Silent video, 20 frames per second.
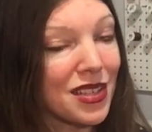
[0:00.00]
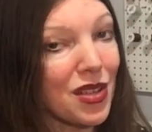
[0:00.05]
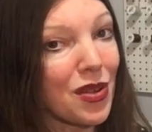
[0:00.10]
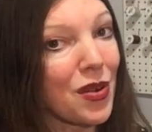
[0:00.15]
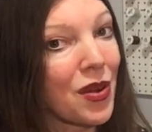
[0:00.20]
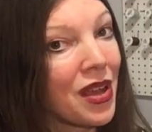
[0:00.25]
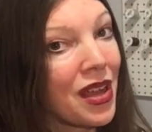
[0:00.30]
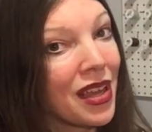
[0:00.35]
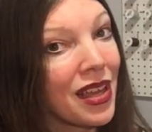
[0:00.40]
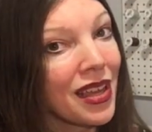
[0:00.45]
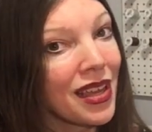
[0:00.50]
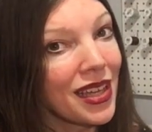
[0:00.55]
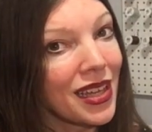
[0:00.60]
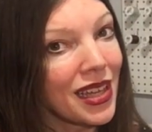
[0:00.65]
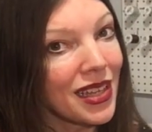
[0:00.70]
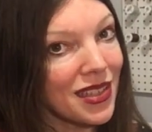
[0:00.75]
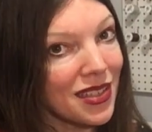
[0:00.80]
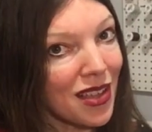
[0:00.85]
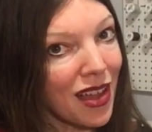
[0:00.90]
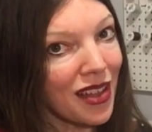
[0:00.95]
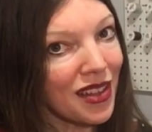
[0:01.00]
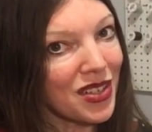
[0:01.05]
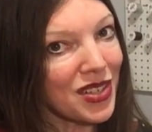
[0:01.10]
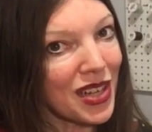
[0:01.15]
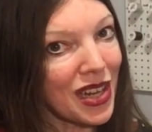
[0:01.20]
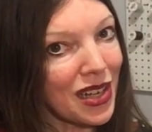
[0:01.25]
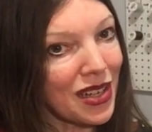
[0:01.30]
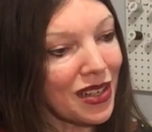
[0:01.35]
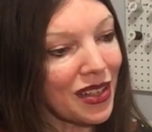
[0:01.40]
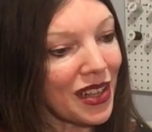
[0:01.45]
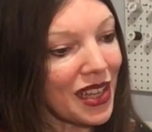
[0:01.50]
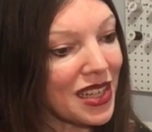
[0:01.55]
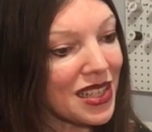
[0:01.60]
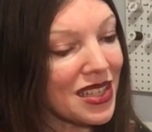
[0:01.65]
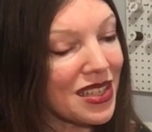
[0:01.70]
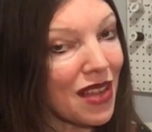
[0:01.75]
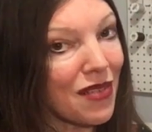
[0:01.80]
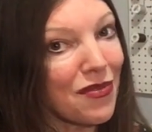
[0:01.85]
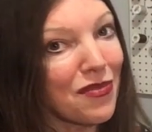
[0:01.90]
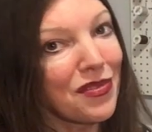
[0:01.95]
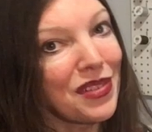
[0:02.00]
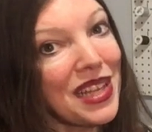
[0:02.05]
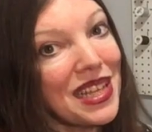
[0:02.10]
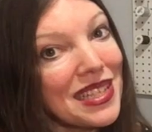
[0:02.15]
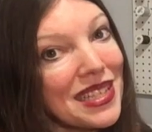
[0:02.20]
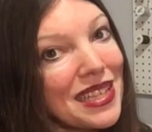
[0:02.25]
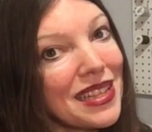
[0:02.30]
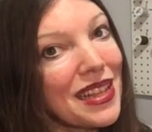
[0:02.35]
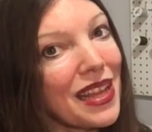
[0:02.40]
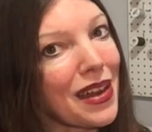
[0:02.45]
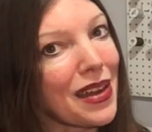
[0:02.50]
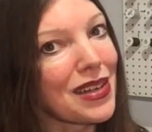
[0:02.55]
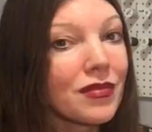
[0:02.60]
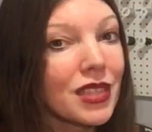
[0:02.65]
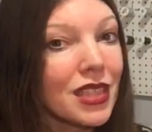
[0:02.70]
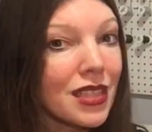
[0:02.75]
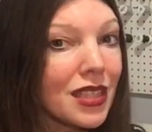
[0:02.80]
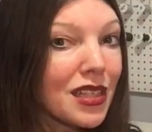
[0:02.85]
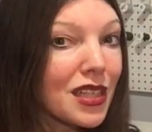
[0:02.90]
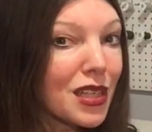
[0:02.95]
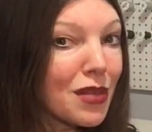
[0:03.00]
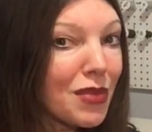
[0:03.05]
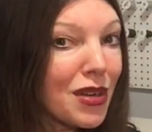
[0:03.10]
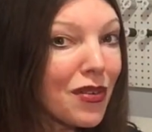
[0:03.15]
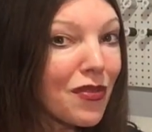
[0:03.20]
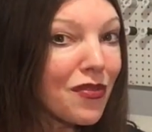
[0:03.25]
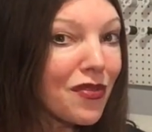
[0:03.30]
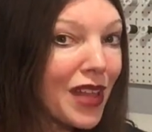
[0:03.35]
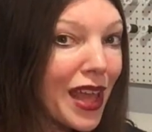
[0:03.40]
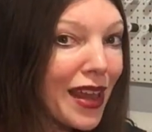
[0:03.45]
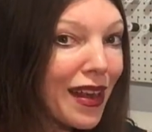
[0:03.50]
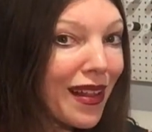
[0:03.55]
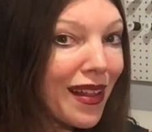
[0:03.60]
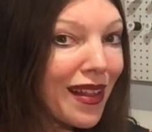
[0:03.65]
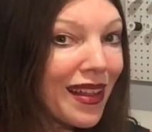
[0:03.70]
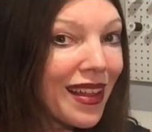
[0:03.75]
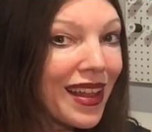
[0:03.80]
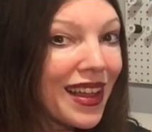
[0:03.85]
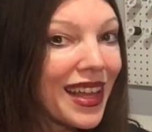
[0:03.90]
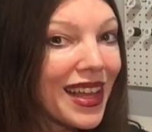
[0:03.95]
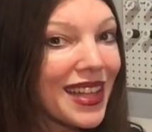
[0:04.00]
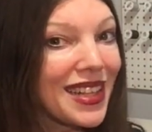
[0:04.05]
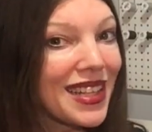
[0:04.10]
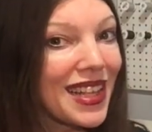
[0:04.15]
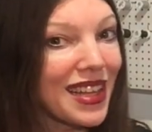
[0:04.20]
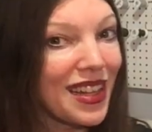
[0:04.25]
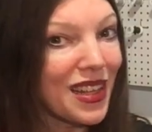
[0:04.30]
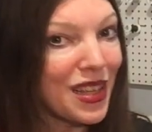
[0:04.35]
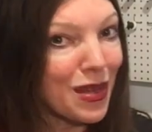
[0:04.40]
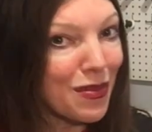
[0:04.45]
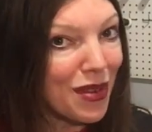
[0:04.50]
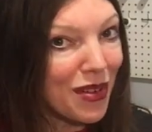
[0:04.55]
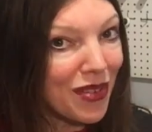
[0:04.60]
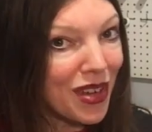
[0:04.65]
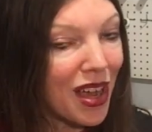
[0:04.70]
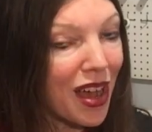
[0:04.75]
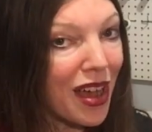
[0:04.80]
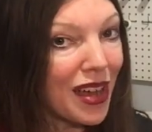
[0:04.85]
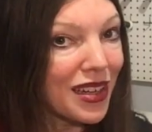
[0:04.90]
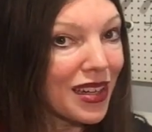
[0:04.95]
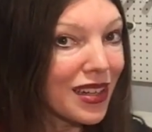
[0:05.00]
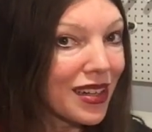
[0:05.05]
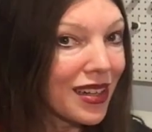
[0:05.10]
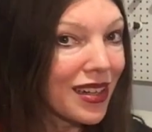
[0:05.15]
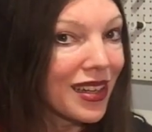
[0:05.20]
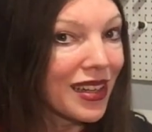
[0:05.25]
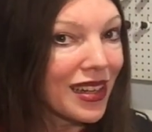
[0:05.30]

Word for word: So it's not trying to like stuff fleece in there, just a little bit of flannel and then a little bit of cotton.